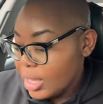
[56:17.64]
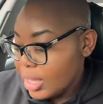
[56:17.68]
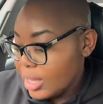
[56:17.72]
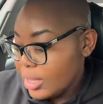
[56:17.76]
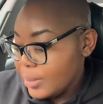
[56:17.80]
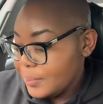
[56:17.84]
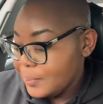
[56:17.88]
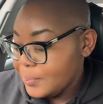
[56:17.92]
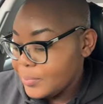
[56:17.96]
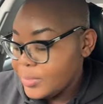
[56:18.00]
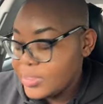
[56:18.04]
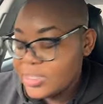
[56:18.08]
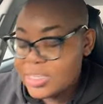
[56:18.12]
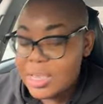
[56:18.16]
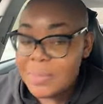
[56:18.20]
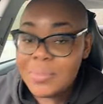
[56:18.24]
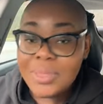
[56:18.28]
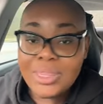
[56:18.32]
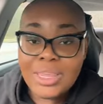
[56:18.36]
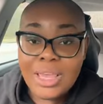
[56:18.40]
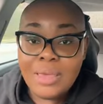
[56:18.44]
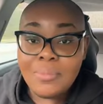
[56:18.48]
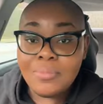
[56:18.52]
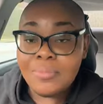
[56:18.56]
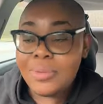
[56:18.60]
Um,
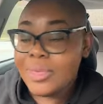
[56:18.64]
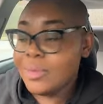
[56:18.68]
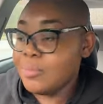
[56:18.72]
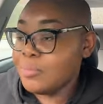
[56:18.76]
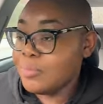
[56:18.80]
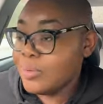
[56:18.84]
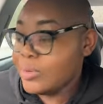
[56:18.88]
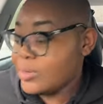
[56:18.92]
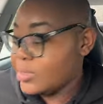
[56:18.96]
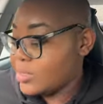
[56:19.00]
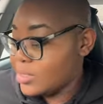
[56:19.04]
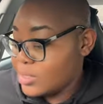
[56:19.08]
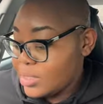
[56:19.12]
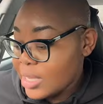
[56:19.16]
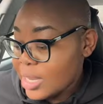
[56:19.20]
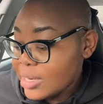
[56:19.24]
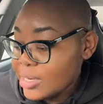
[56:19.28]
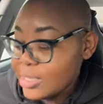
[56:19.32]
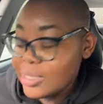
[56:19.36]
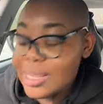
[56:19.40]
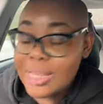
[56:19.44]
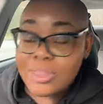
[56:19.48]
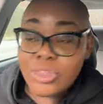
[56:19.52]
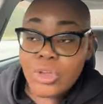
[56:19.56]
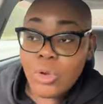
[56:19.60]
some of them be
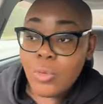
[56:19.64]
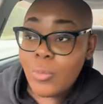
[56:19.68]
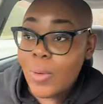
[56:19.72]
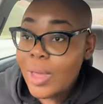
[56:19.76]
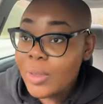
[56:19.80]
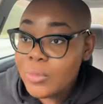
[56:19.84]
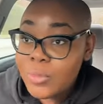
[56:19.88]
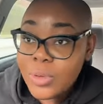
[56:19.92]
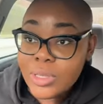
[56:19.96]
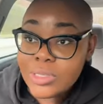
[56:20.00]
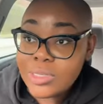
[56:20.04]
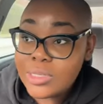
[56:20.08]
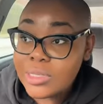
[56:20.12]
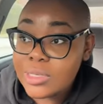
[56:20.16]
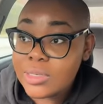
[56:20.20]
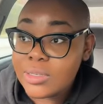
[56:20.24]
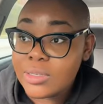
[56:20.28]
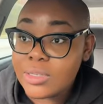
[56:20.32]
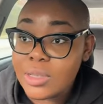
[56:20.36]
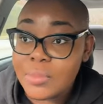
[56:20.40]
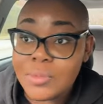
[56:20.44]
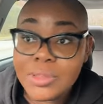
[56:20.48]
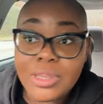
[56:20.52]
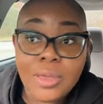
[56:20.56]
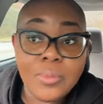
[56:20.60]
pretending that they're white
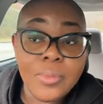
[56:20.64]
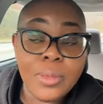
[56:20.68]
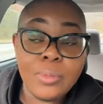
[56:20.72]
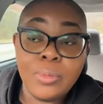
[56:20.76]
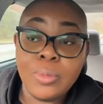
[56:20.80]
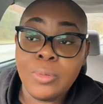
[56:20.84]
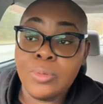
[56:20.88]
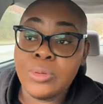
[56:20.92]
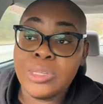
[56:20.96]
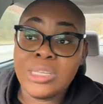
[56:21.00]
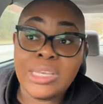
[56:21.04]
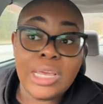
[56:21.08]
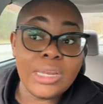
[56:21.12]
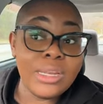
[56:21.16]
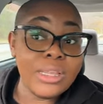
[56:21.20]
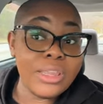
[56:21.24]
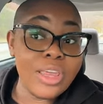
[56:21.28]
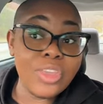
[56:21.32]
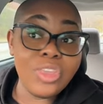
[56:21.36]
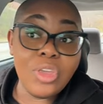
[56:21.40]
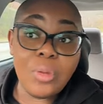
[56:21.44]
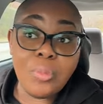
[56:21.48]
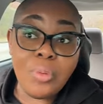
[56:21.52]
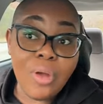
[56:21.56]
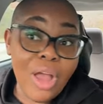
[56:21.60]
witches. Some of them be
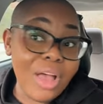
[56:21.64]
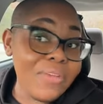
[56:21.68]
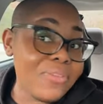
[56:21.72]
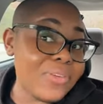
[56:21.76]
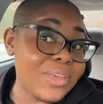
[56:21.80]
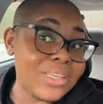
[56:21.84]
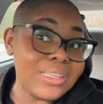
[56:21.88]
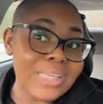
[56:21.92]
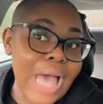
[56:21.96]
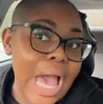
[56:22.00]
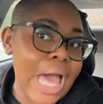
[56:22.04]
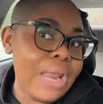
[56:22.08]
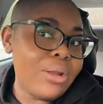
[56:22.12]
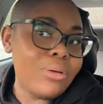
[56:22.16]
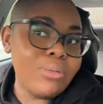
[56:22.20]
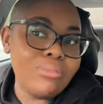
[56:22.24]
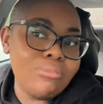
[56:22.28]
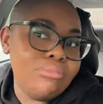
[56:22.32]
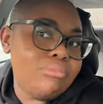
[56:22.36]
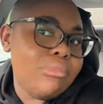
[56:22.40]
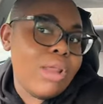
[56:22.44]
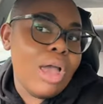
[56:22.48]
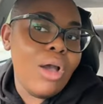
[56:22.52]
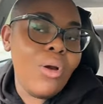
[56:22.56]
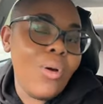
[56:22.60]
pretending that they're prophets. I
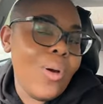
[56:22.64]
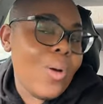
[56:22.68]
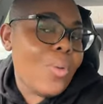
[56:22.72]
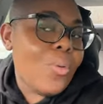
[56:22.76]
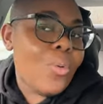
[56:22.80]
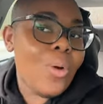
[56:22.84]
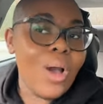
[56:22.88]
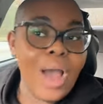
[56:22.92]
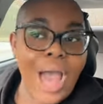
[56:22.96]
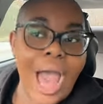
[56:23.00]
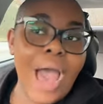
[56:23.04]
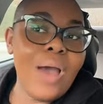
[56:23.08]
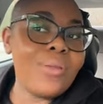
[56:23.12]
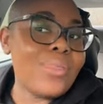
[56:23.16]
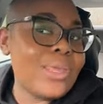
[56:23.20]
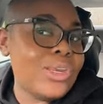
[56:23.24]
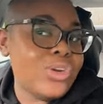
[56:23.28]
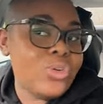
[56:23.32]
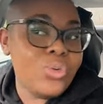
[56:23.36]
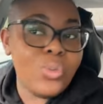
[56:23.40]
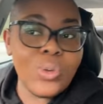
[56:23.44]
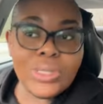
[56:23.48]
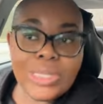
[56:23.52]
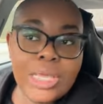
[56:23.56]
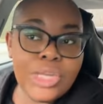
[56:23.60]
don't know how
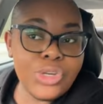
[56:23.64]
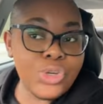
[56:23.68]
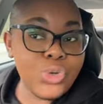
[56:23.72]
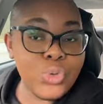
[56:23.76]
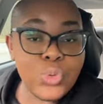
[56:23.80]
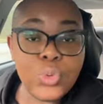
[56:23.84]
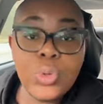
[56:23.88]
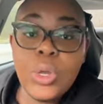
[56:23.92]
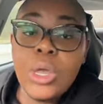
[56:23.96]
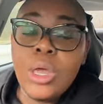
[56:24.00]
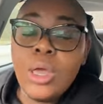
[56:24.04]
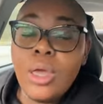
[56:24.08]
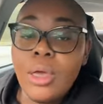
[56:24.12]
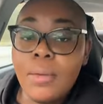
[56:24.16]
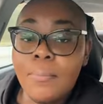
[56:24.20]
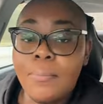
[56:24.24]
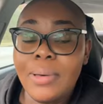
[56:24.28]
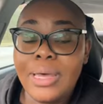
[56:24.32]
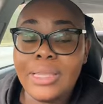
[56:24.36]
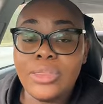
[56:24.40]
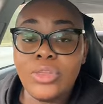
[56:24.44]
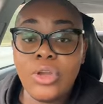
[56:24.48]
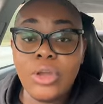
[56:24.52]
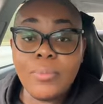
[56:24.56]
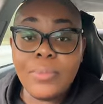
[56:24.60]
they do what they do,
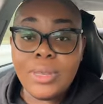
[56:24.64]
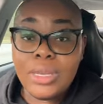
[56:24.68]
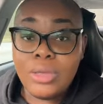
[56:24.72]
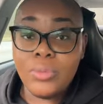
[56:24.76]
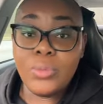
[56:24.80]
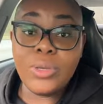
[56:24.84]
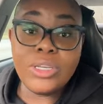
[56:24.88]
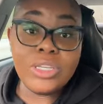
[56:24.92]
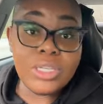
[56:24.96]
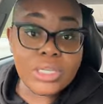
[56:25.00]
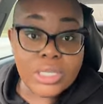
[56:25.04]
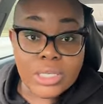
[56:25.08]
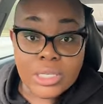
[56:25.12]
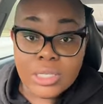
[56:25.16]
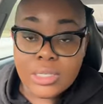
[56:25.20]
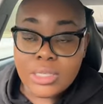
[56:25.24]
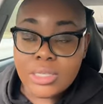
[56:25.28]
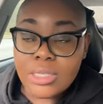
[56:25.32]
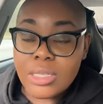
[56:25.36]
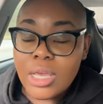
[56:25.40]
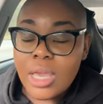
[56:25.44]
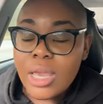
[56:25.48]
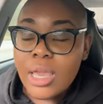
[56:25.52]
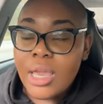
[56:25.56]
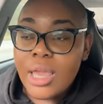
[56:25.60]
but there are many
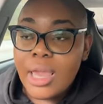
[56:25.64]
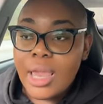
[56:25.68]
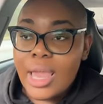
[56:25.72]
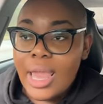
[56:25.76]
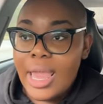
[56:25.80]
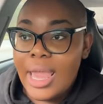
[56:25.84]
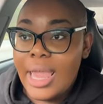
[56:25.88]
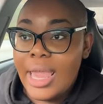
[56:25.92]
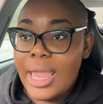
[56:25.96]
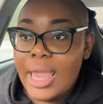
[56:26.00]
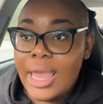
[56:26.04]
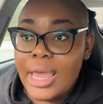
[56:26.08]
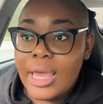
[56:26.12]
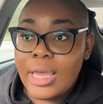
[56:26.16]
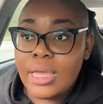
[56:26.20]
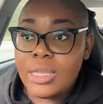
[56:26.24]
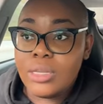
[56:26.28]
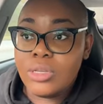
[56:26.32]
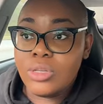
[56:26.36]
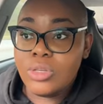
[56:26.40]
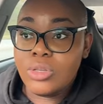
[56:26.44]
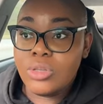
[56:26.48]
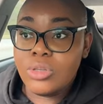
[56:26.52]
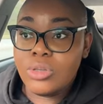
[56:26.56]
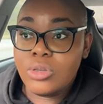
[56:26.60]
witches.
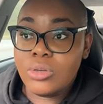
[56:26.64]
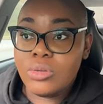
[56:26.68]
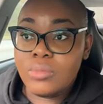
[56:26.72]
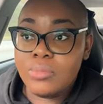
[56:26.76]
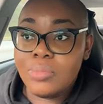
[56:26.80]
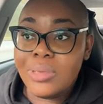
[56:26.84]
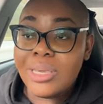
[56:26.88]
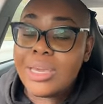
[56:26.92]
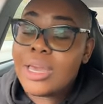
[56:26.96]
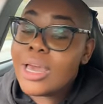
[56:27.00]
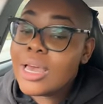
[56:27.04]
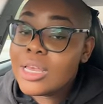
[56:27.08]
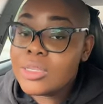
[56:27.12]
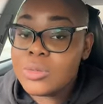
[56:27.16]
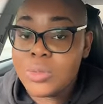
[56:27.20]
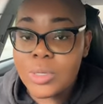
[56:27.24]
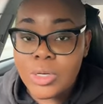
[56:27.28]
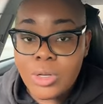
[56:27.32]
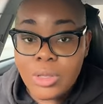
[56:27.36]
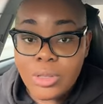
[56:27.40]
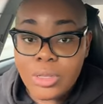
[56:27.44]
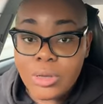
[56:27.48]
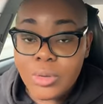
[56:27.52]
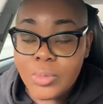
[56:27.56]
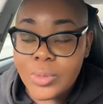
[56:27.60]
And because
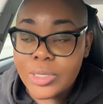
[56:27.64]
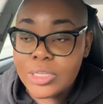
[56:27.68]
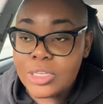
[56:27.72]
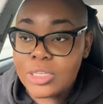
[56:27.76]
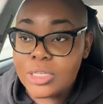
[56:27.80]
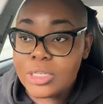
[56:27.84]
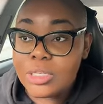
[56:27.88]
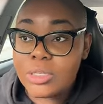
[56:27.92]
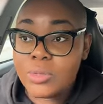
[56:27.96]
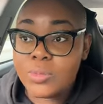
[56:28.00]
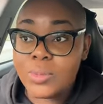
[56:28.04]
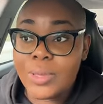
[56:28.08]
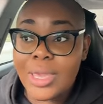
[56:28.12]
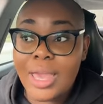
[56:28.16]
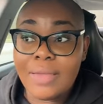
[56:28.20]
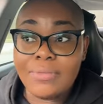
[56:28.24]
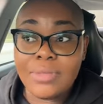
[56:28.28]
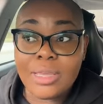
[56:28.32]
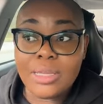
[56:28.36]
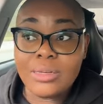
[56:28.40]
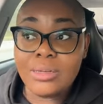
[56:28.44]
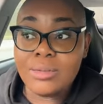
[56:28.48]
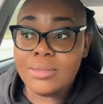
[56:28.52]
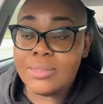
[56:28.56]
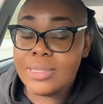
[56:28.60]
we know they're witches, we
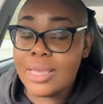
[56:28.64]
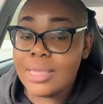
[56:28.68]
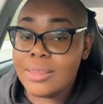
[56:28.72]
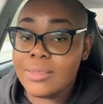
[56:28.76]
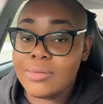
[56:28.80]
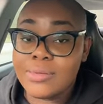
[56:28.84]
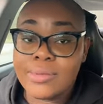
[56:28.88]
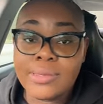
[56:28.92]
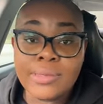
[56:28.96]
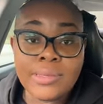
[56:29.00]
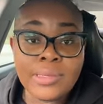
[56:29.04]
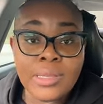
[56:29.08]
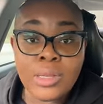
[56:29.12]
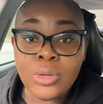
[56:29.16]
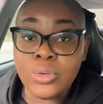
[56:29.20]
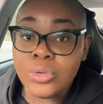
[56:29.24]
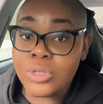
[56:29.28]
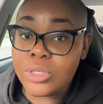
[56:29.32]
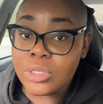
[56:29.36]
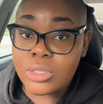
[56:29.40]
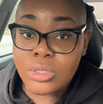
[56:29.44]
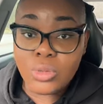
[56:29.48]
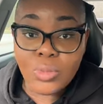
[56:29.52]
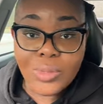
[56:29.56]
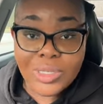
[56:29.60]
have to understand there's a
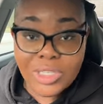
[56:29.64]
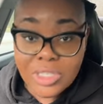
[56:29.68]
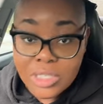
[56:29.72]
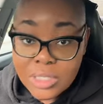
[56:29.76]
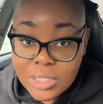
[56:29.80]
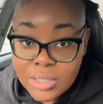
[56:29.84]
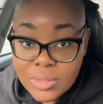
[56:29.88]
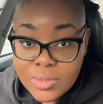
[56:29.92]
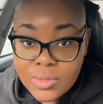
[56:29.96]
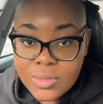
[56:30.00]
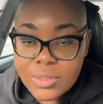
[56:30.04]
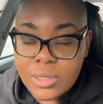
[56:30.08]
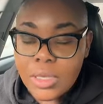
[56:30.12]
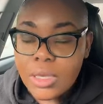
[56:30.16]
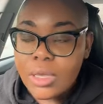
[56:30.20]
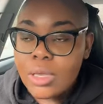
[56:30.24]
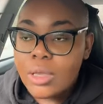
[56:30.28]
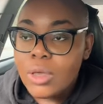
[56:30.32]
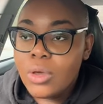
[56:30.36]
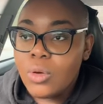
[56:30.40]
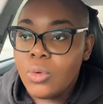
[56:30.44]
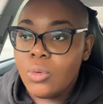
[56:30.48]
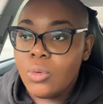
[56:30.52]
solution to witches.